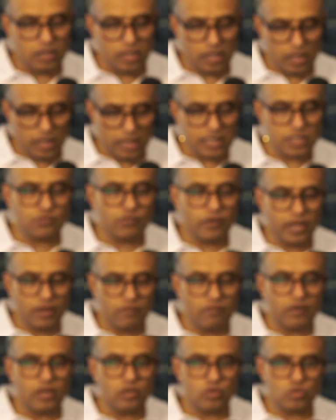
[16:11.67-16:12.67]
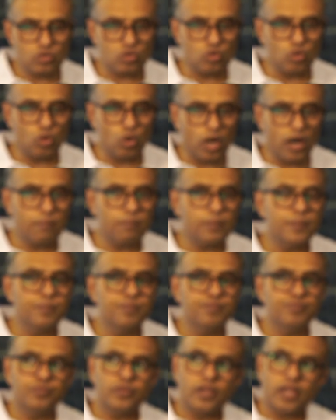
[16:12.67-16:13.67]
X5 values go up,
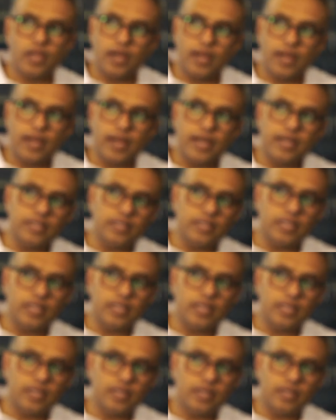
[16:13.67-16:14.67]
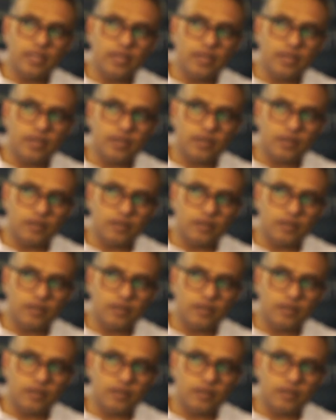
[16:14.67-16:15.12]
and the